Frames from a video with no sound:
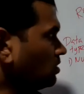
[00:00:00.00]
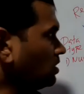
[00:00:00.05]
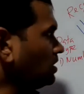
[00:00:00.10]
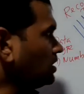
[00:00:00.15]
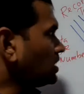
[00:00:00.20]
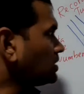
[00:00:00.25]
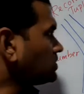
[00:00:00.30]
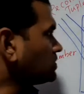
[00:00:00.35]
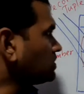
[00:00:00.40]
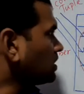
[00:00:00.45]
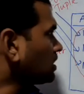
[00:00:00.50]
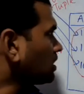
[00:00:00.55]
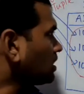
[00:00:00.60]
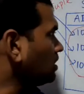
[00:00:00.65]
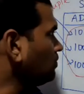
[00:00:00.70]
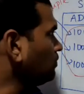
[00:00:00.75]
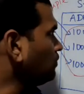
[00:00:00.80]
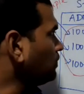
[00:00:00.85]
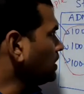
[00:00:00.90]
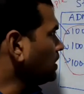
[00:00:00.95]
in the
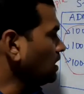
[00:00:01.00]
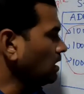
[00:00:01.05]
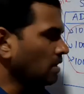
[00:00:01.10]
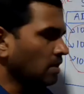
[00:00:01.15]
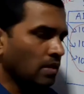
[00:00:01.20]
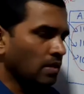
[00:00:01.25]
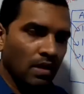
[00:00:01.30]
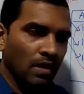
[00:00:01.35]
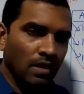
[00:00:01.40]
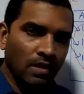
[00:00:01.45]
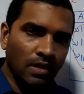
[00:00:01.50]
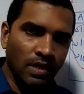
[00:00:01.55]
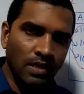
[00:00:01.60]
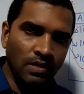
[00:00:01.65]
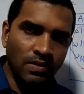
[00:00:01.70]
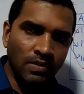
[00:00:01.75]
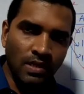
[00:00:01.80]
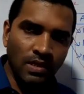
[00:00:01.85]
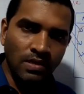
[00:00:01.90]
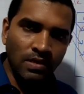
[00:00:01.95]
second field,
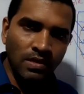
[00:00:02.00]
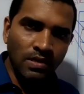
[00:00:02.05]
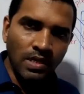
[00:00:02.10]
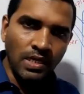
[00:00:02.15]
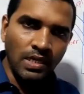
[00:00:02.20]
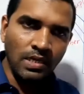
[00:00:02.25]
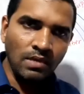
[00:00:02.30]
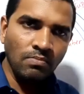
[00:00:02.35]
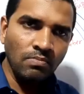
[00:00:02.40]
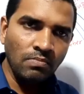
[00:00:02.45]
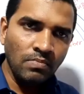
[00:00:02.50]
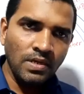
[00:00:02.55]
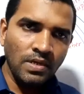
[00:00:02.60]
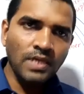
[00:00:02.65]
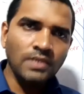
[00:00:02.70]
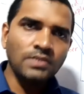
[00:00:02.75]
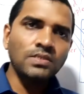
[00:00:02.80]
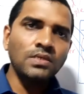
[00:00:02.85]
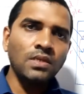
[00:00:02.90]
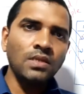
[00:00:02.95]
right, that name
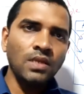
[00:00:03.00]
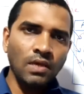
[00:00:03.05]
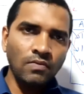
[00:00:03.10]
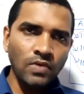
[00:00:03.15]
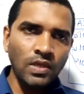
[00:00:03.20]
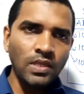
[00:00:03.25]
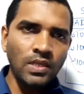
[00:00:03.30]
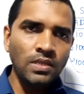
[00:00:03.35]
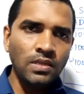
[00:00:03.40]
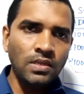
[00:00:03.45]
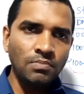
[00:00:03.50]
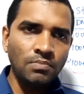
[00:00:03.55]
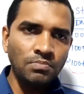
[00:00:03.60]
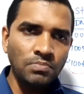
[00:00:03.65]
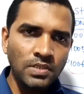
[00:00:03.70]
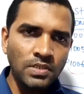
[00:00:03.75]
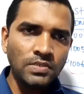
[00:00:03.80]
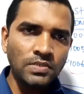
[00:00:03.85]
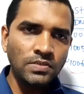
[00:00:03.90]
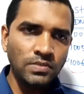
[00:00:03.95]
doesn't have any
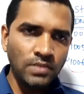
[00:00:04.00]
numbers,